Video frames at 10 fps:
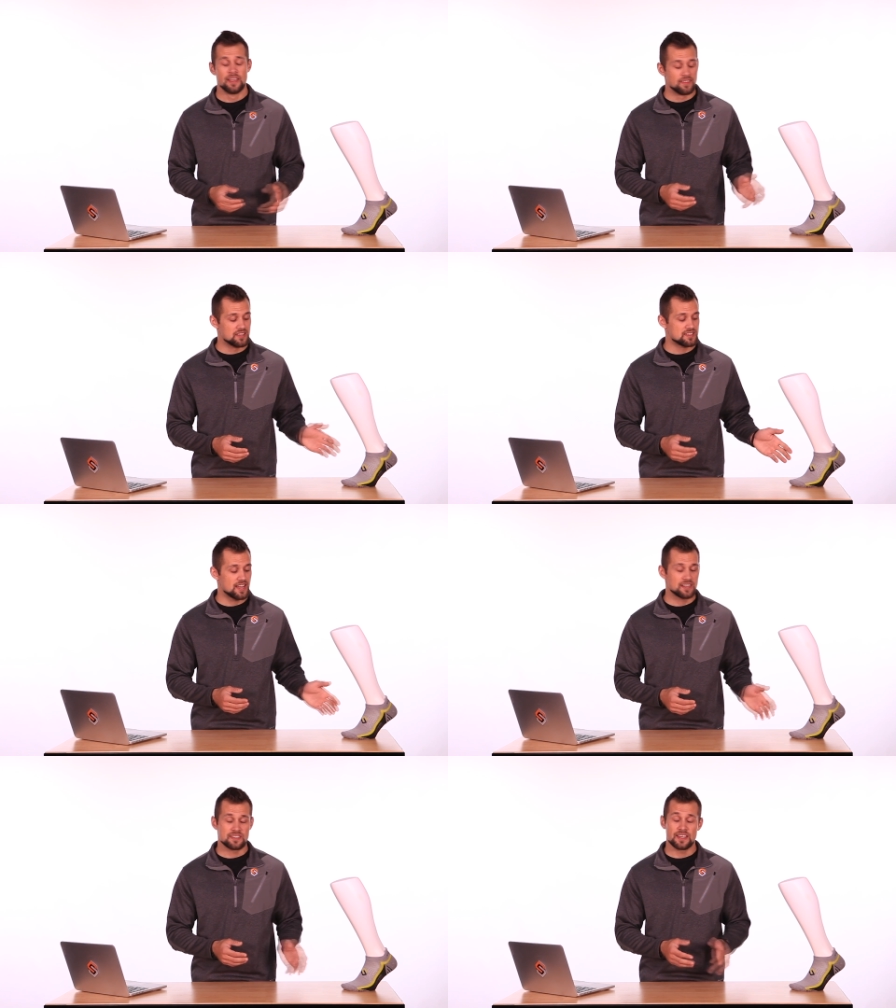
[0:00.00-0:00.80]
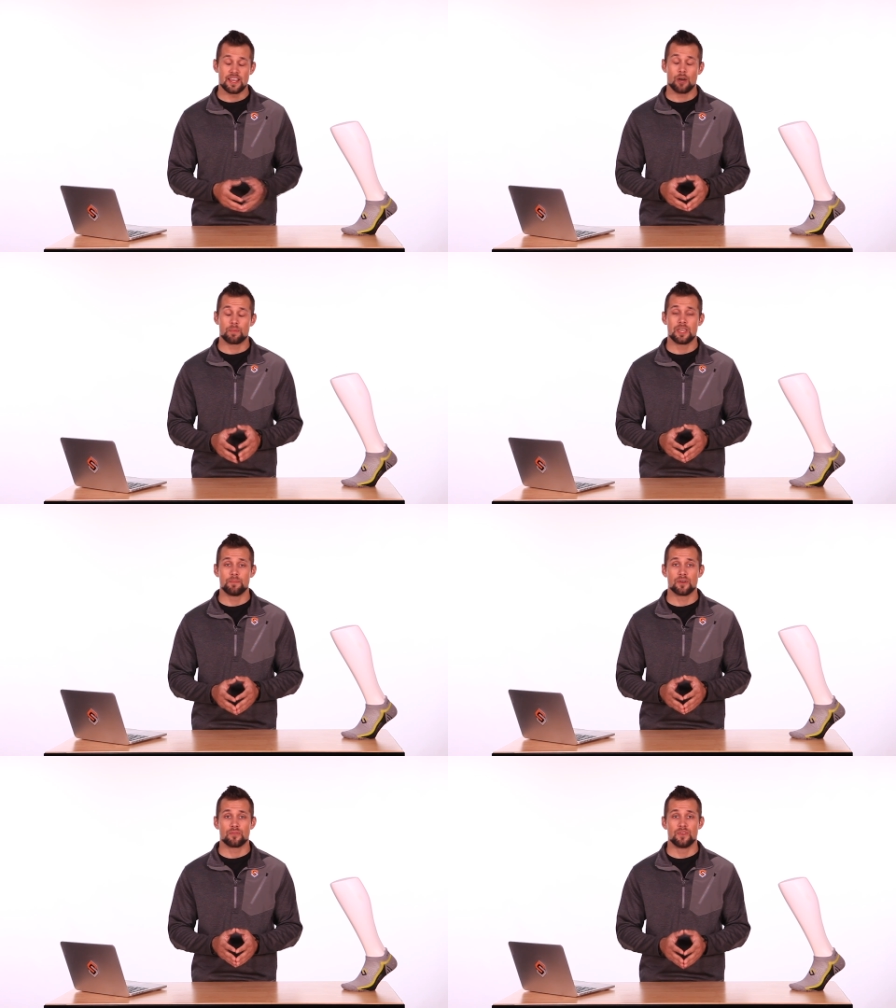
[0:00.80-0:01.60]
this sock is going to help
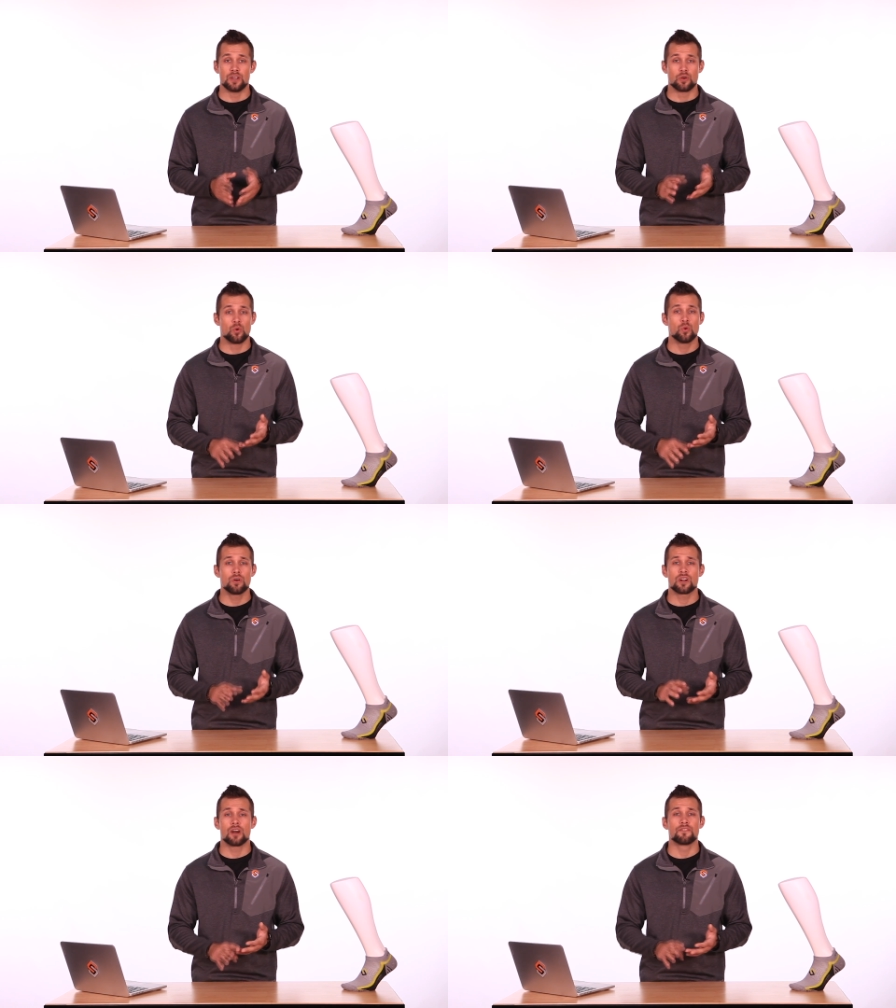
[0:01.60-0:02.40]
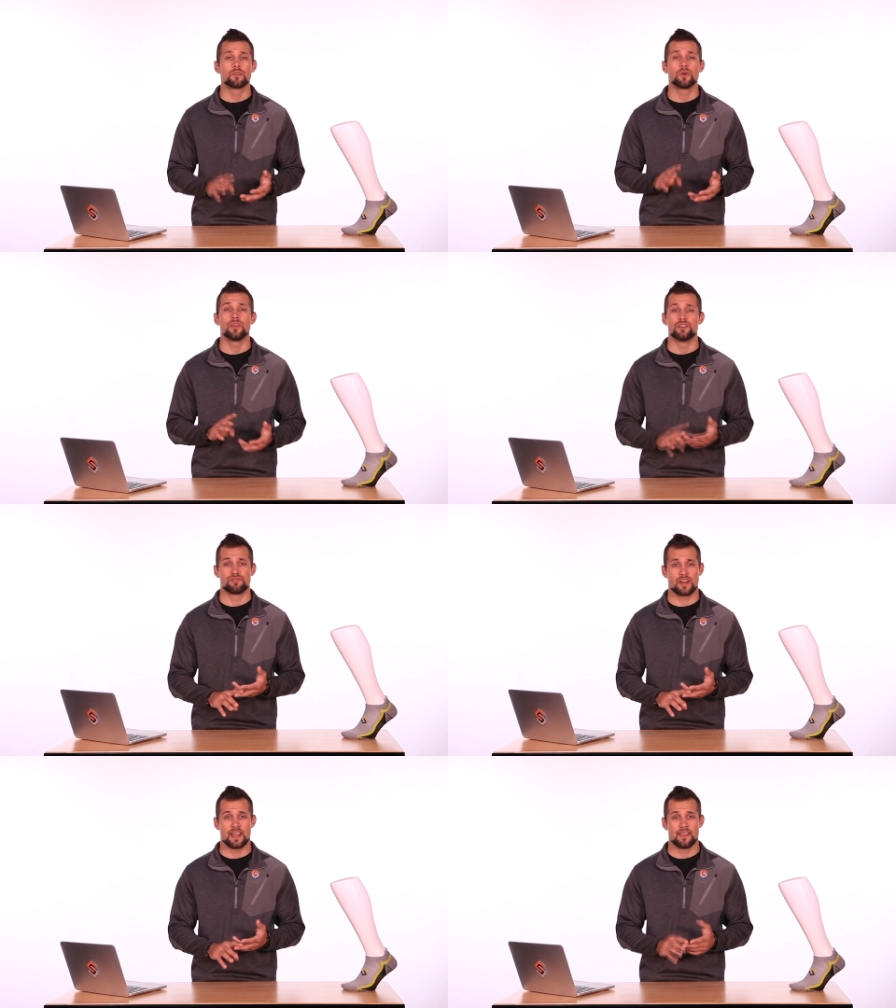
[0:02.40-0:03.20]
keep your feet cool, comfortable, and
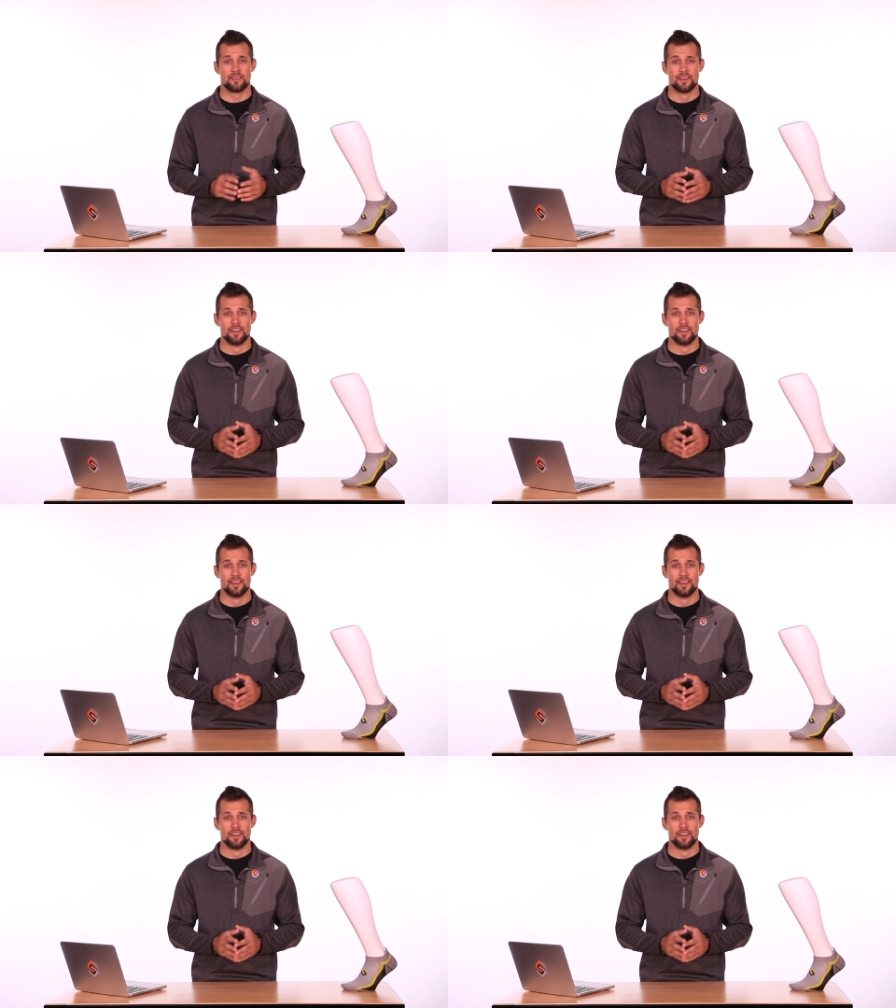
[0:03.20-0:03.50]
dry.